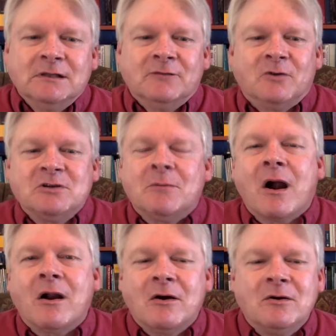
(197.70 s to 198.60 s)
for
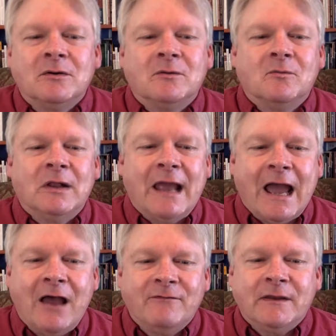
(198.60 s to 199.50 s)
tomorrow will
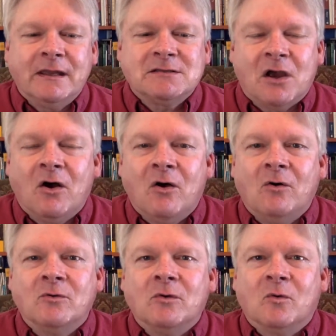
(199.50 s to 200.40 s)
have its
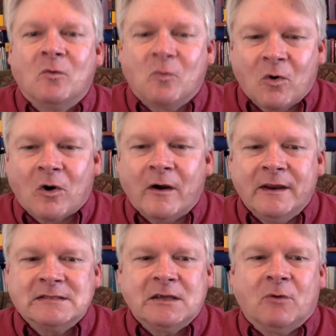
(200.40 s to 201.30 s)
own
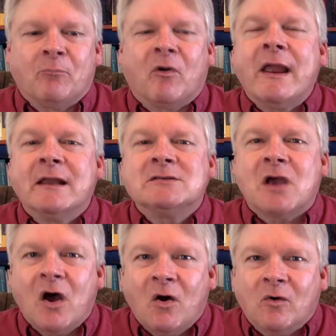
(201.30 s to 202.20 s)
worries. It will bring its
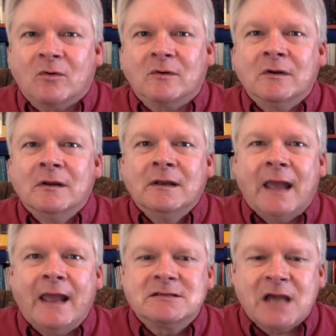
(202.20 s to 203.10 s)
own
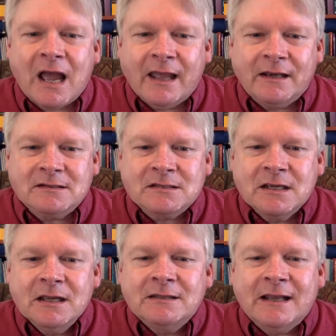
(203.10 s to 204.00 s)
anxieties.
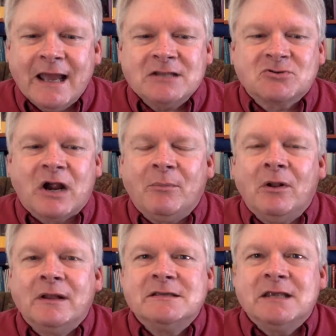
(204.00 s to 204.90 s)
Today's
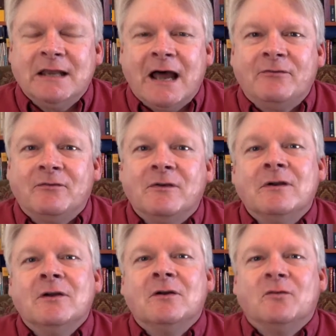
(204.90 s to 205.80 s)
trouble is enough
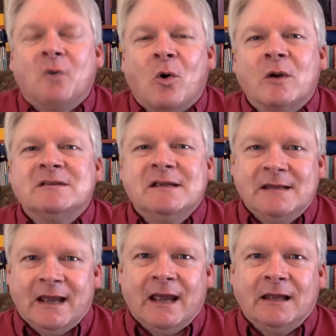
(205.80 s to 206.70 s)
for
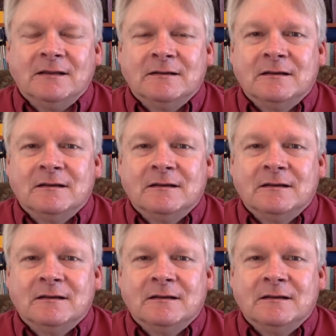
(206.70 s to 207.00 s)
today.